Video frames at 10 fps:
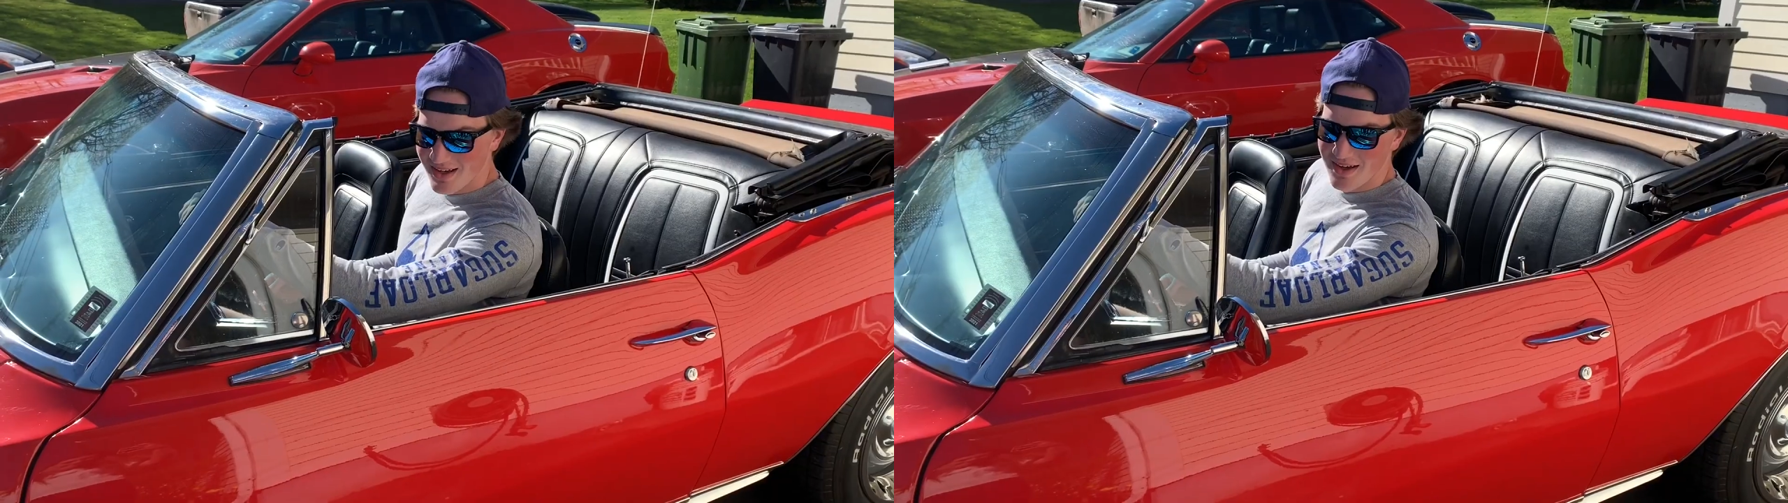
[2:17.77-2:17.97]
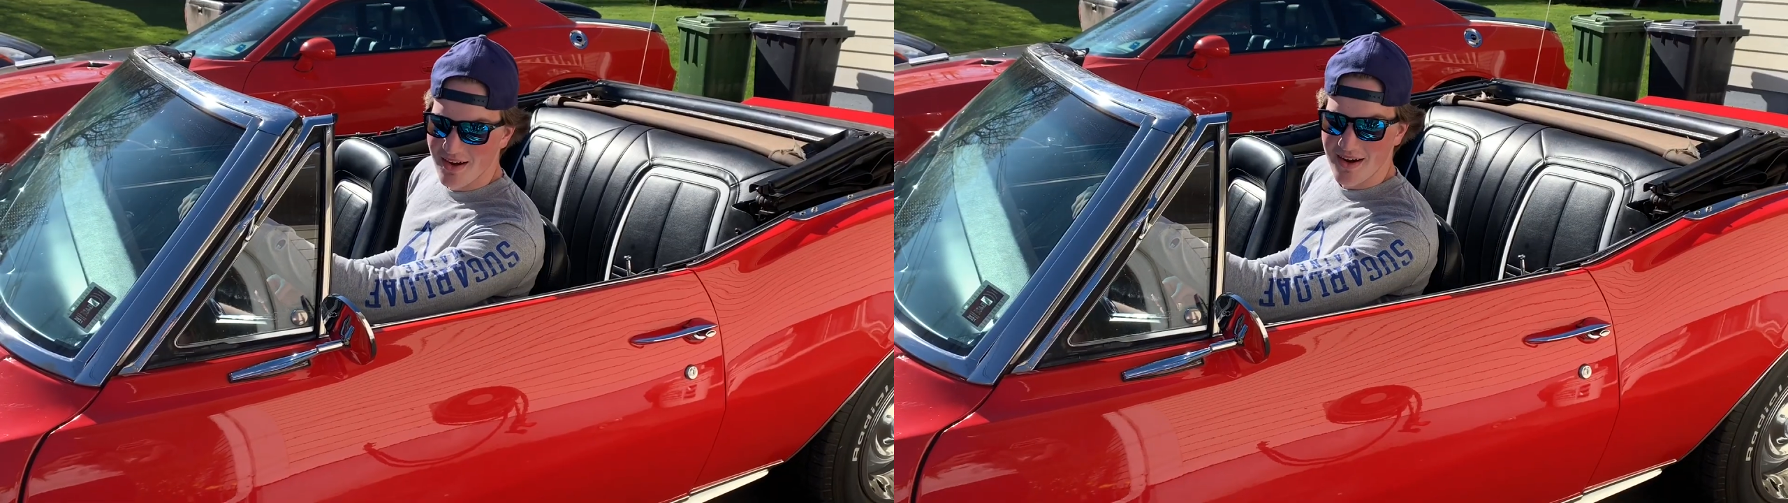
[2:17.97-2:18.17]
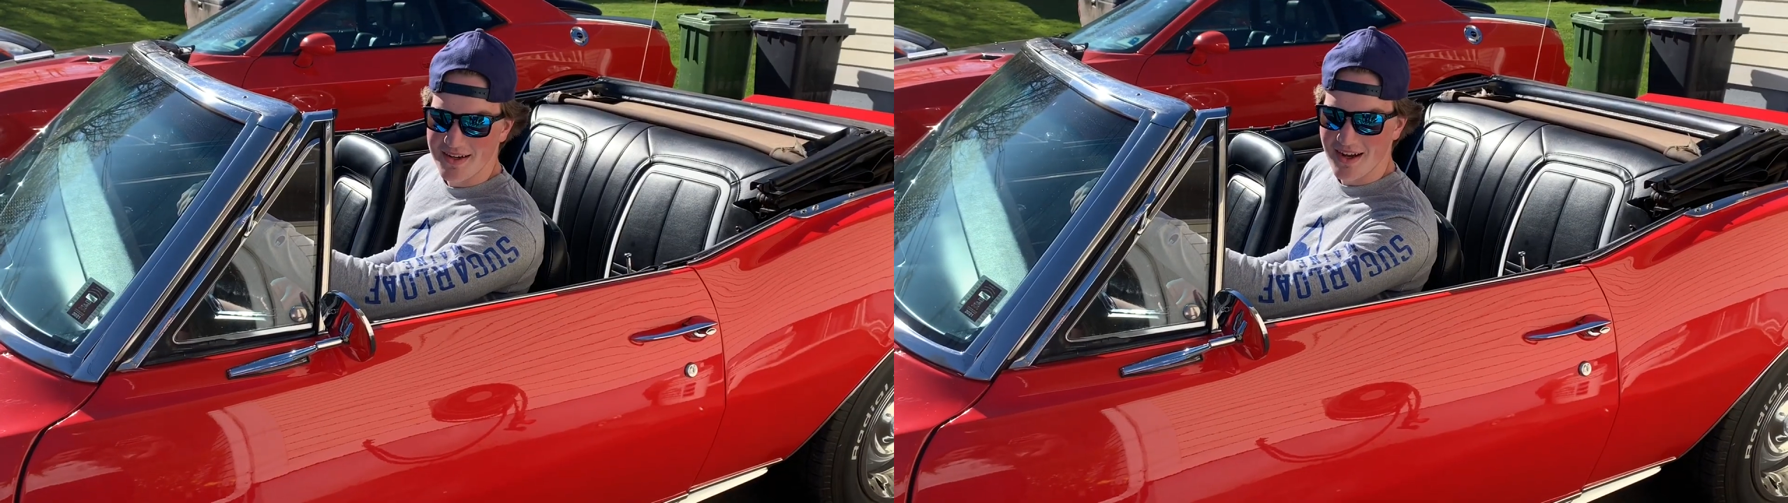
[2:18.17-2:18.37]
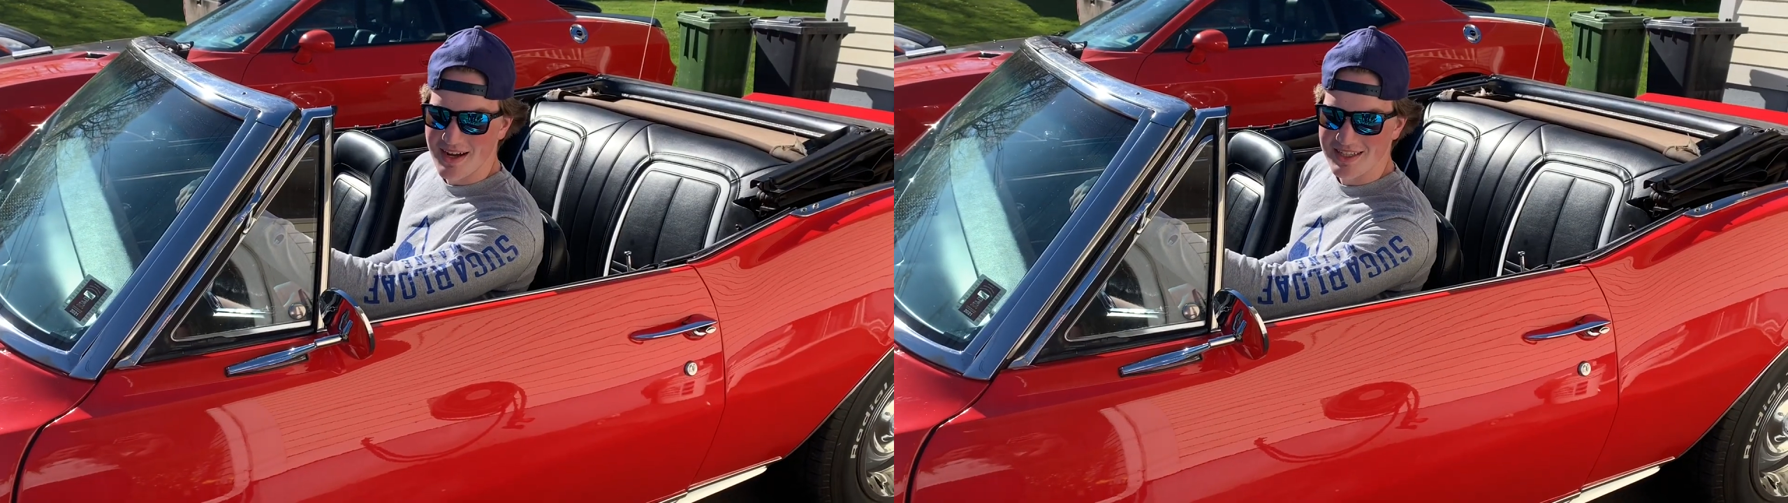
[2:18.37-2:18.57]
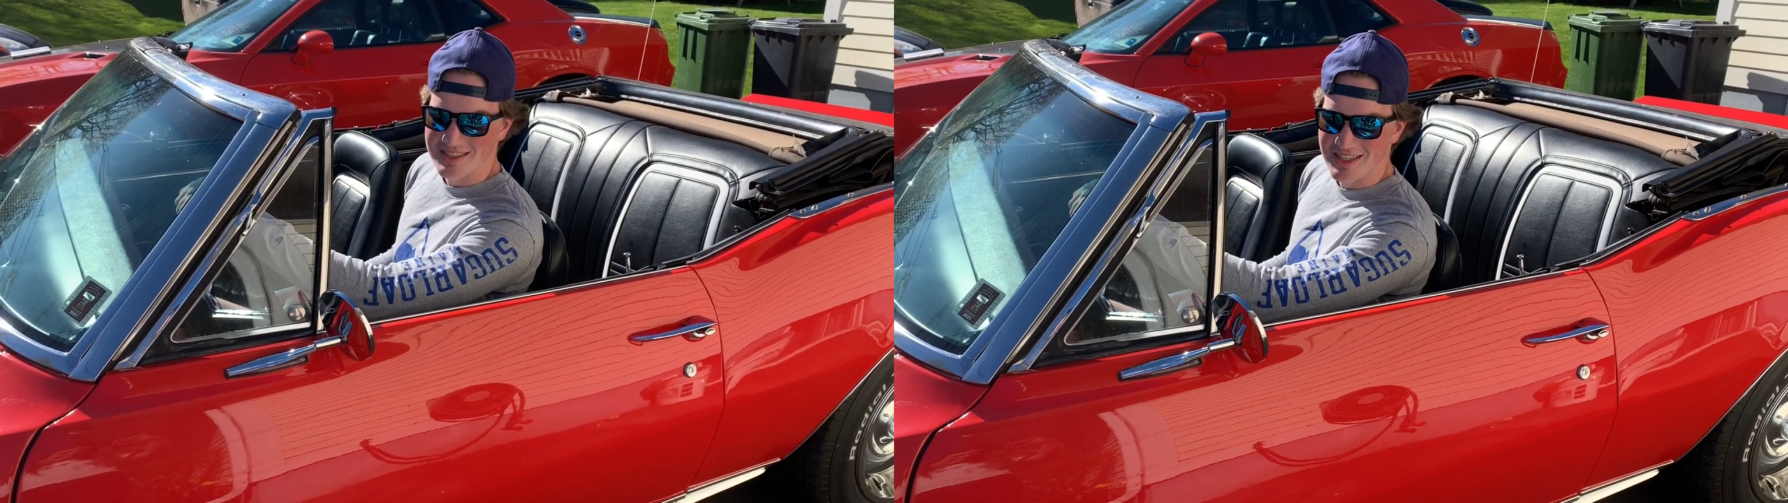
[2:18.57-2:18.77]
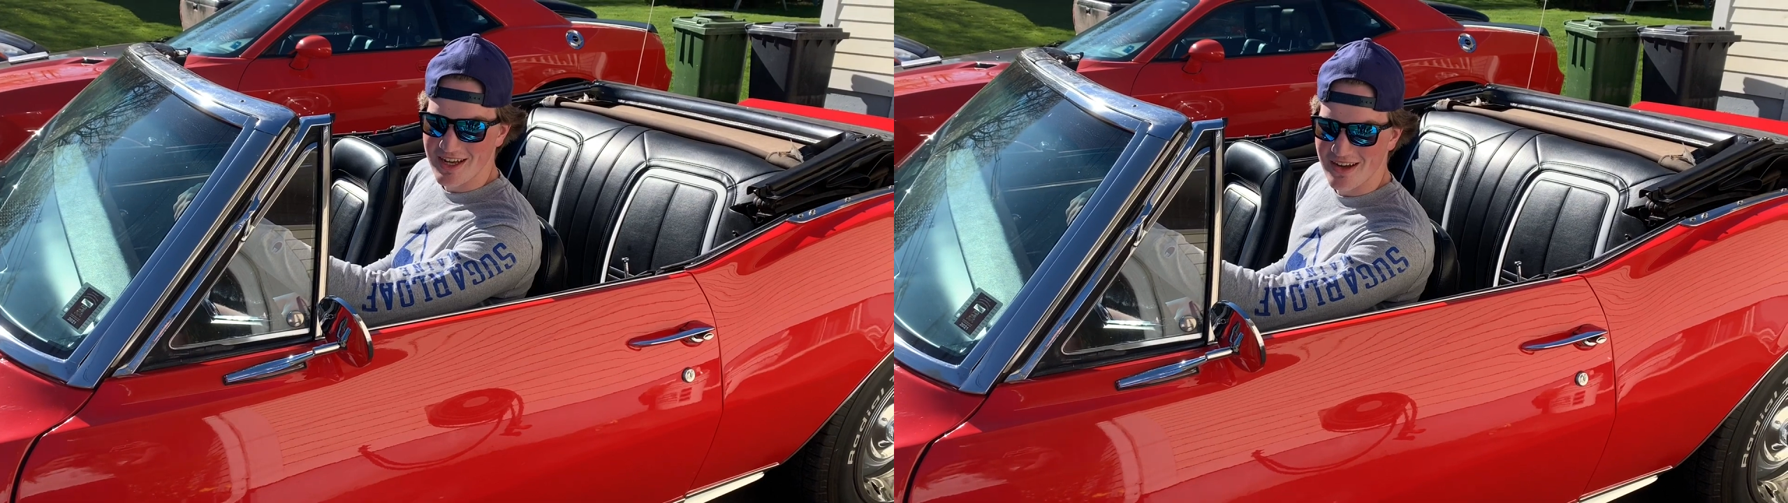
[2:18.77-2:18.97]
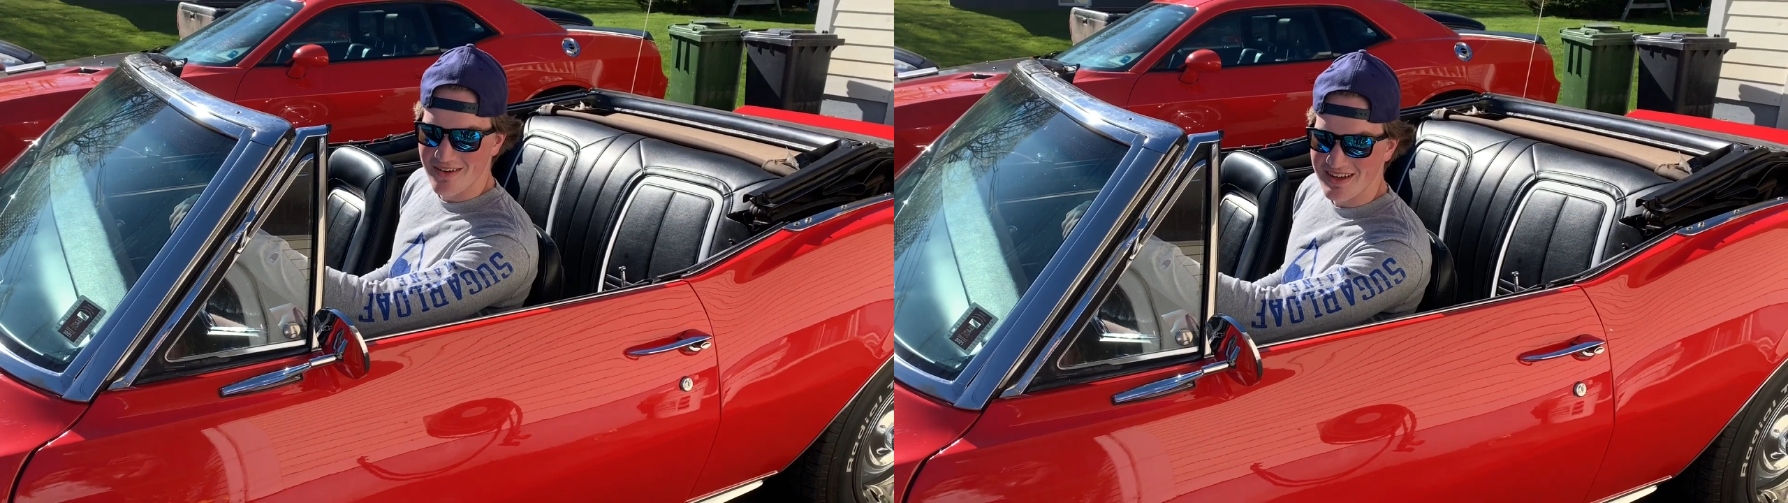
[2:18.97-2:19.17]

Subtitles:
Alright guys, now